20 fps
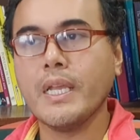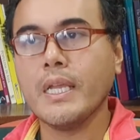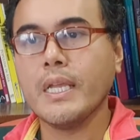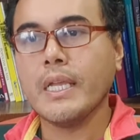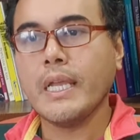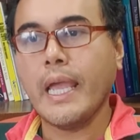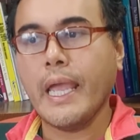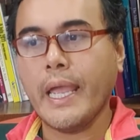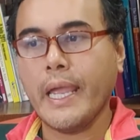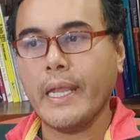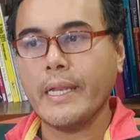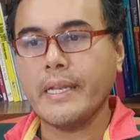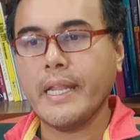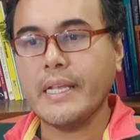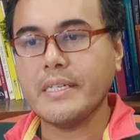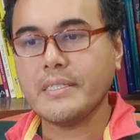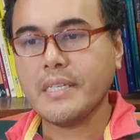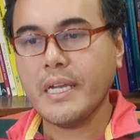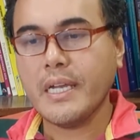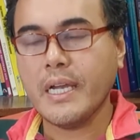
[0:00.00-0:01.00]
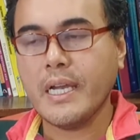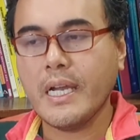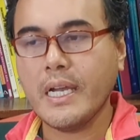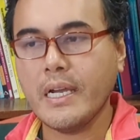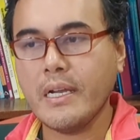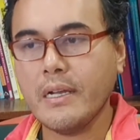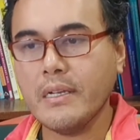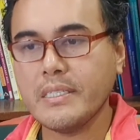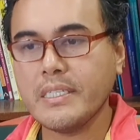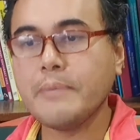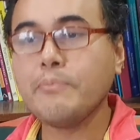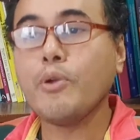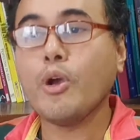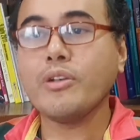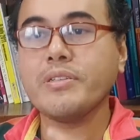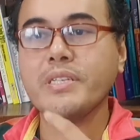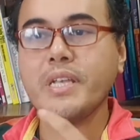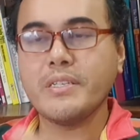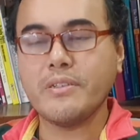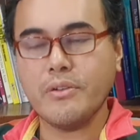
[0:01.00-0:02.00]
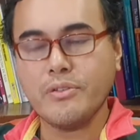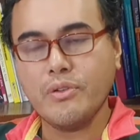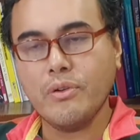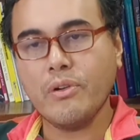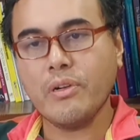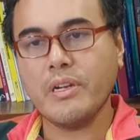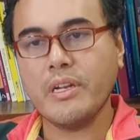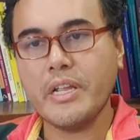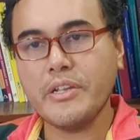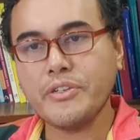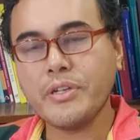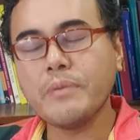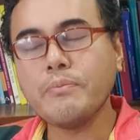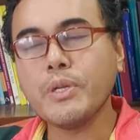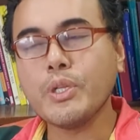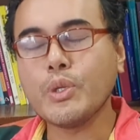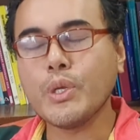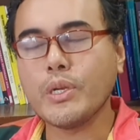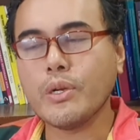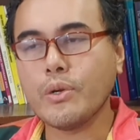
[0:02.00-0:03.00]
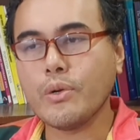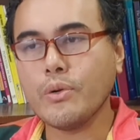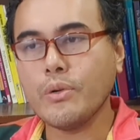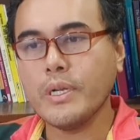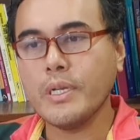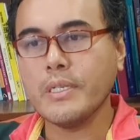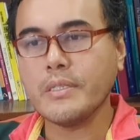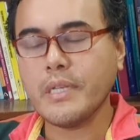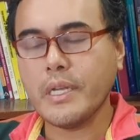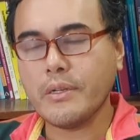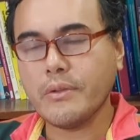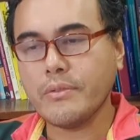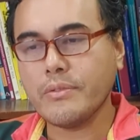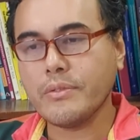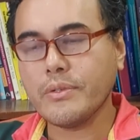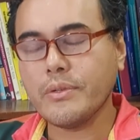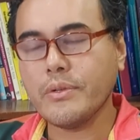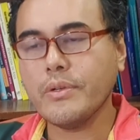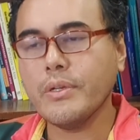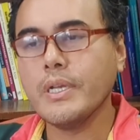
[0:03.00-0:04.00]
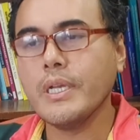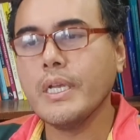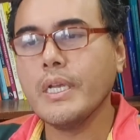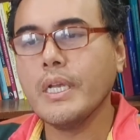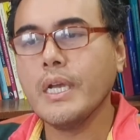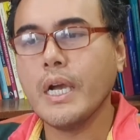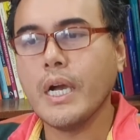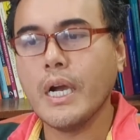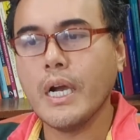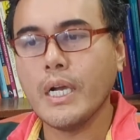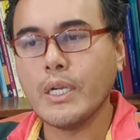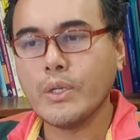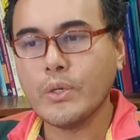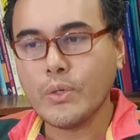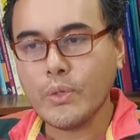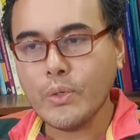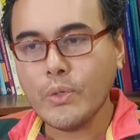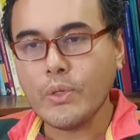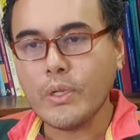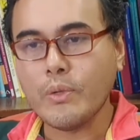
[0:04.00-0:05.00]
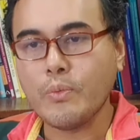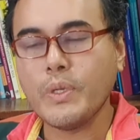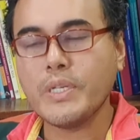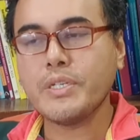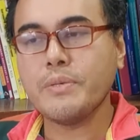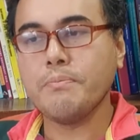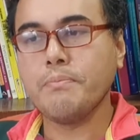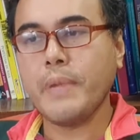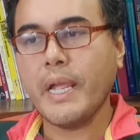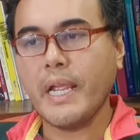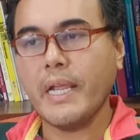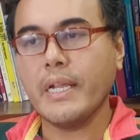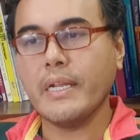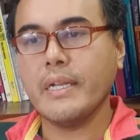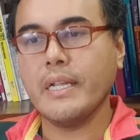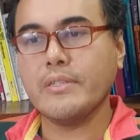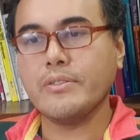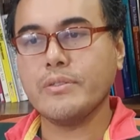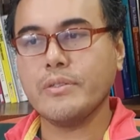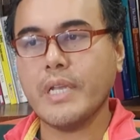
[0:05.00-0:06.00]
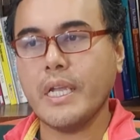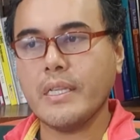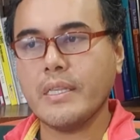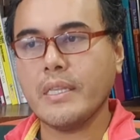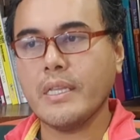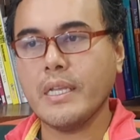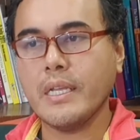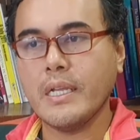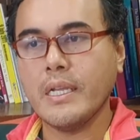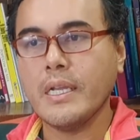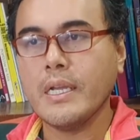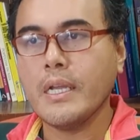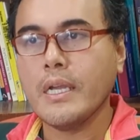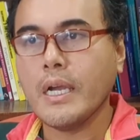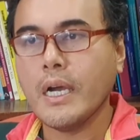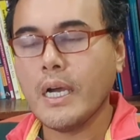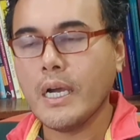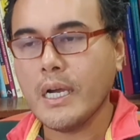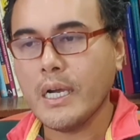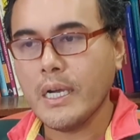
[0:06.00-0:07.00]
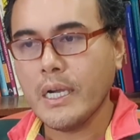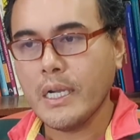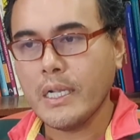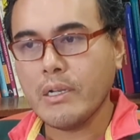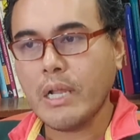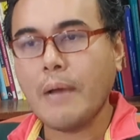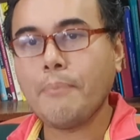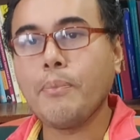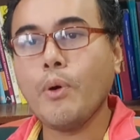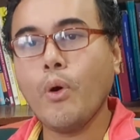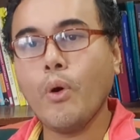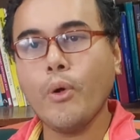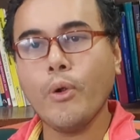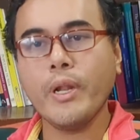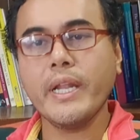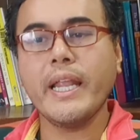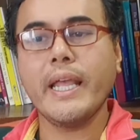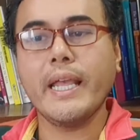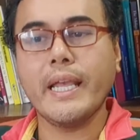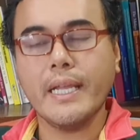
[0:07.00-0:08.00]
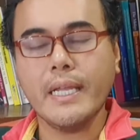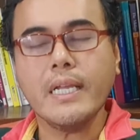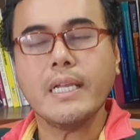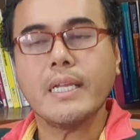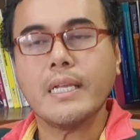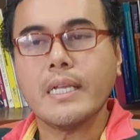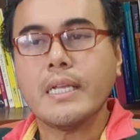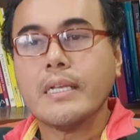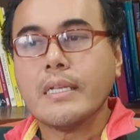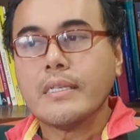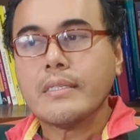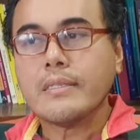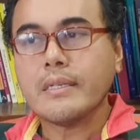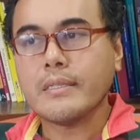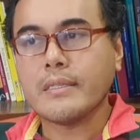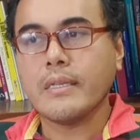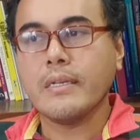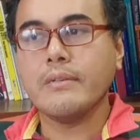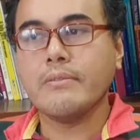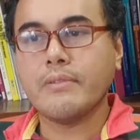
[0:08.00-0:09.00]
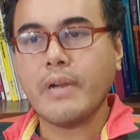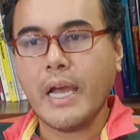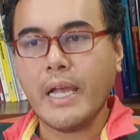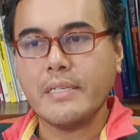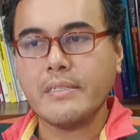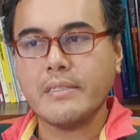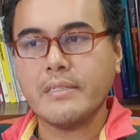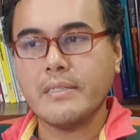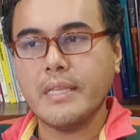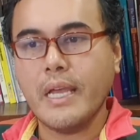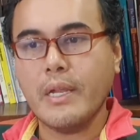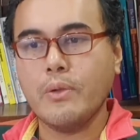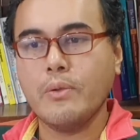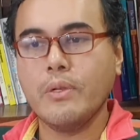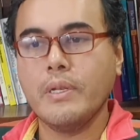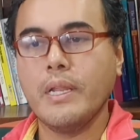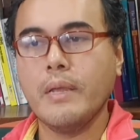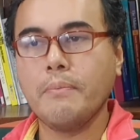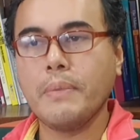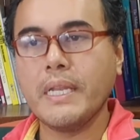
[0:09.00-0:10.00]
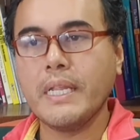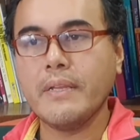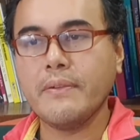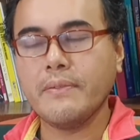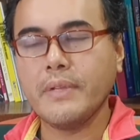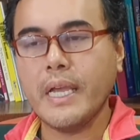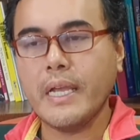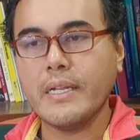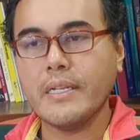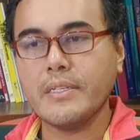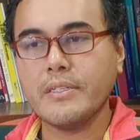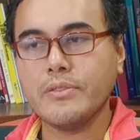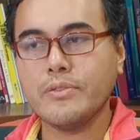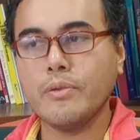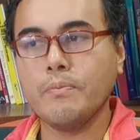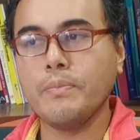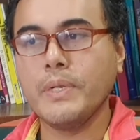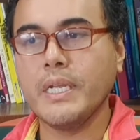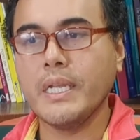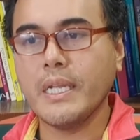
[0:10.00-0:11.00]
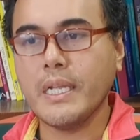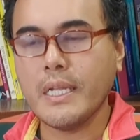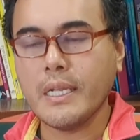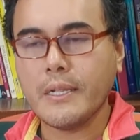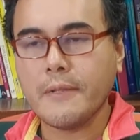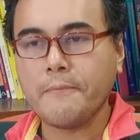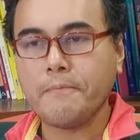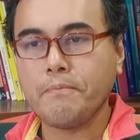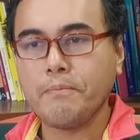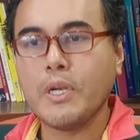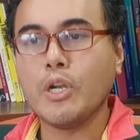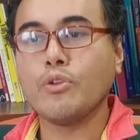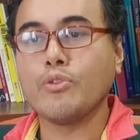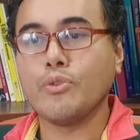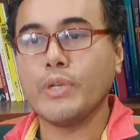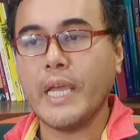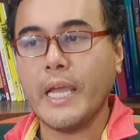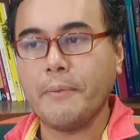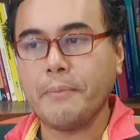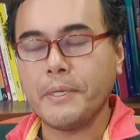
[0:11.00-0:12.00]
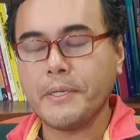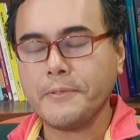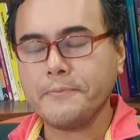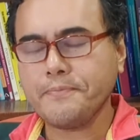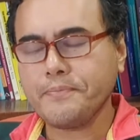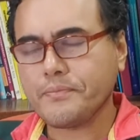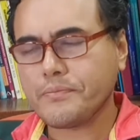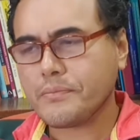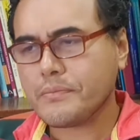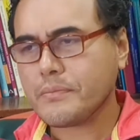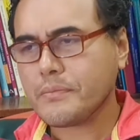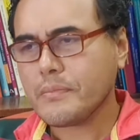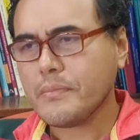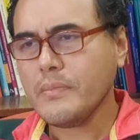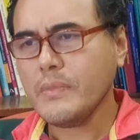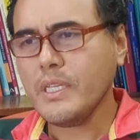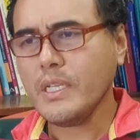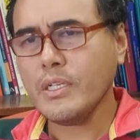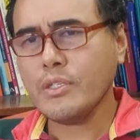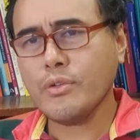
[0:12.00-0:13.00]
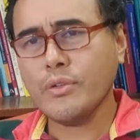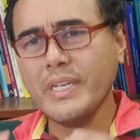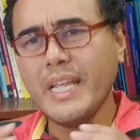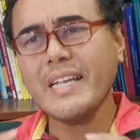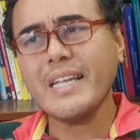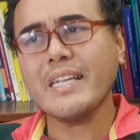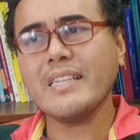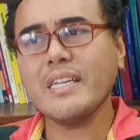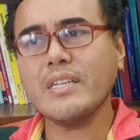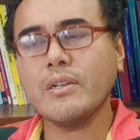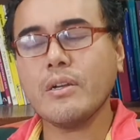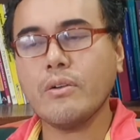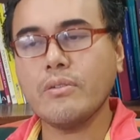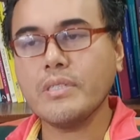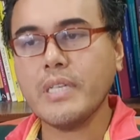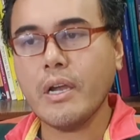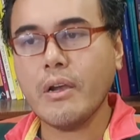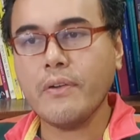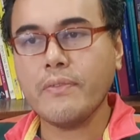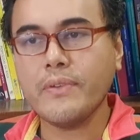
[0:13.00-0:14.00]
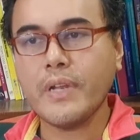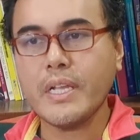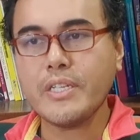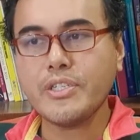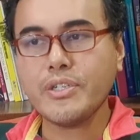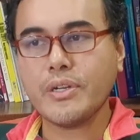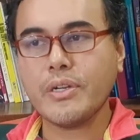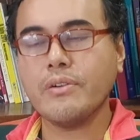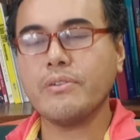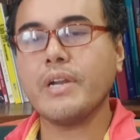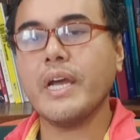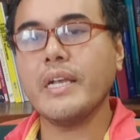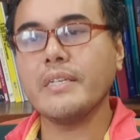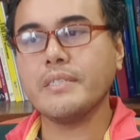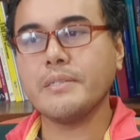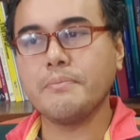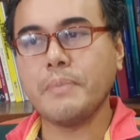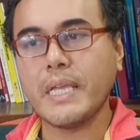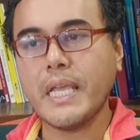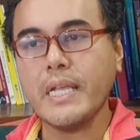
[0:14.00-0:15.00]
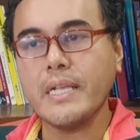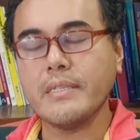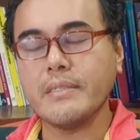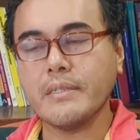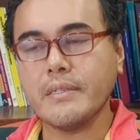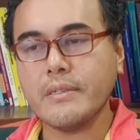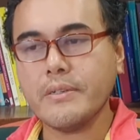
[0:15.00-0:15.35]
And there's a symbiosis, also a relation between the rulers and also the rule, which make the society in upholding certain rights that they believe that should belong to them. So that, I think, the concept of natural rights begins,